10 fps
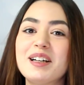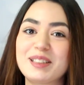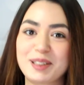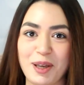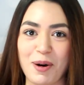
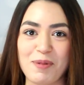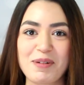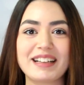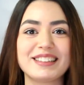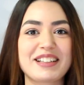So,
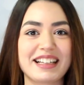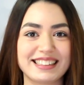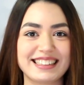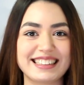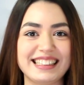as you
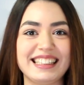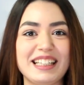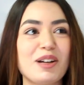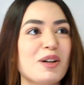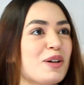can
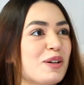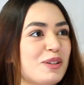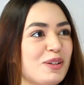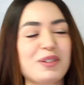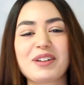see,
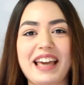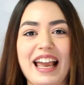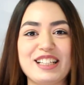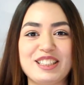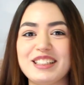new
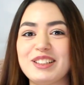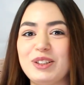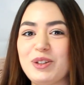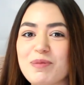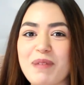
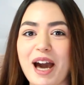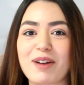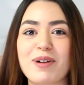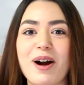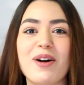location, new
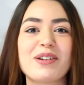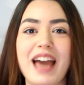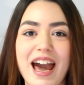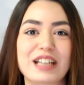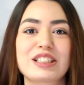
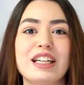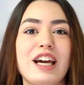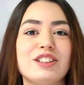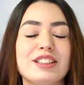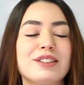background. Actually,
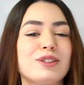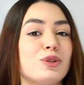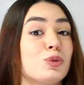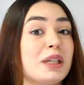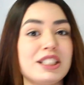I just
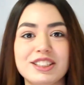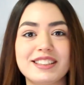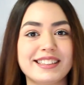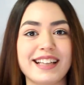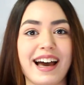switched
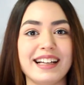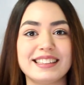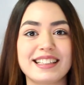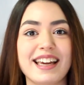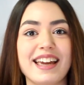the
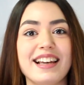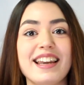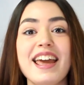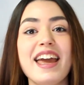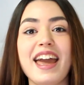sides
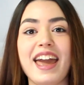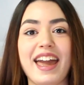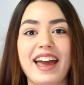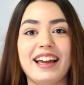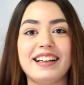again.
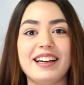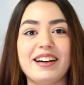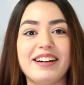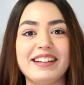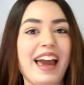And
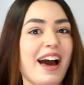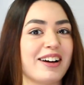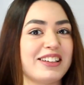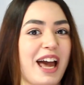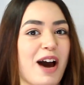
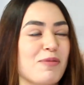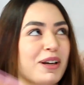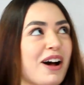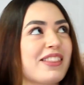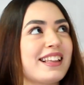yeah, now we
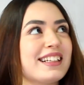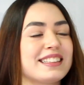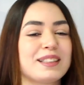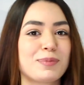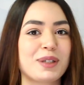got
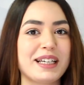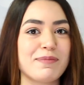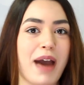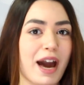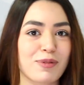this
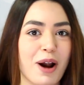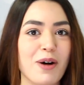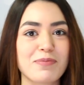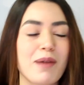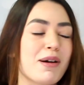pretty
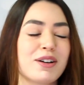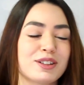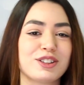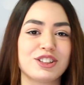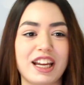background. Maybe I'll
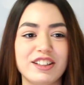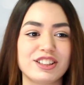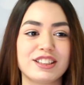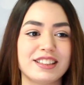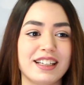also
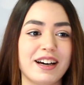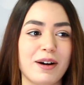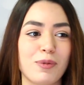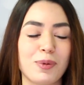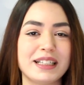change it
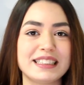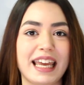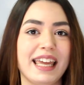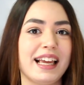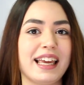one
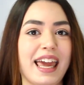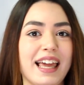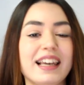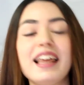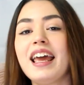day
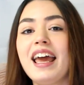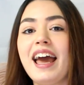again.